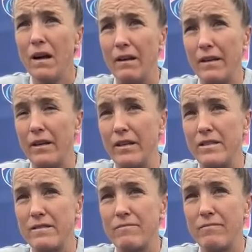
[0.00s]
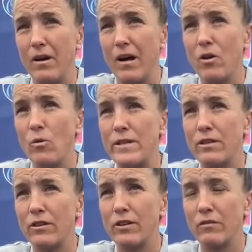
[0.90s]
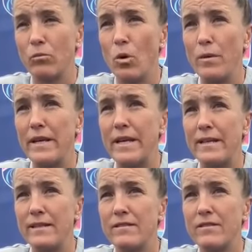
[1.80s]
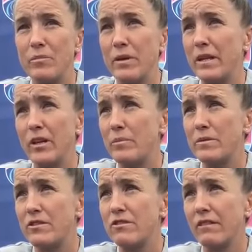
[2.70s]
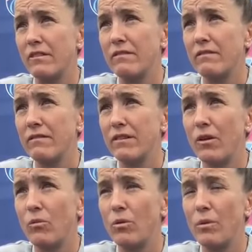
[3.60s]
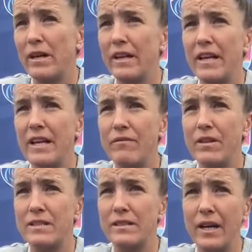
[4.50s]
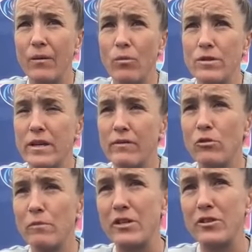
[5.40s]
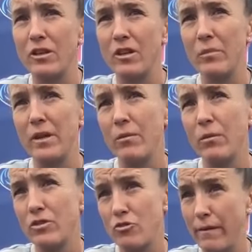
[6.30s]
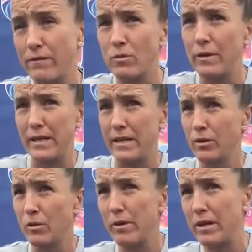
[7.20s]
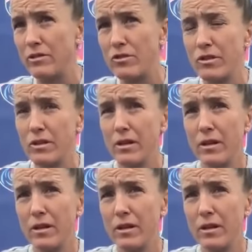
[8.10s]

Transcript: I think it's, I always look at what we need to beat the opposition. You know, what are we going to need for this game? What's our formation going to be? What strengths do we need on the pitch?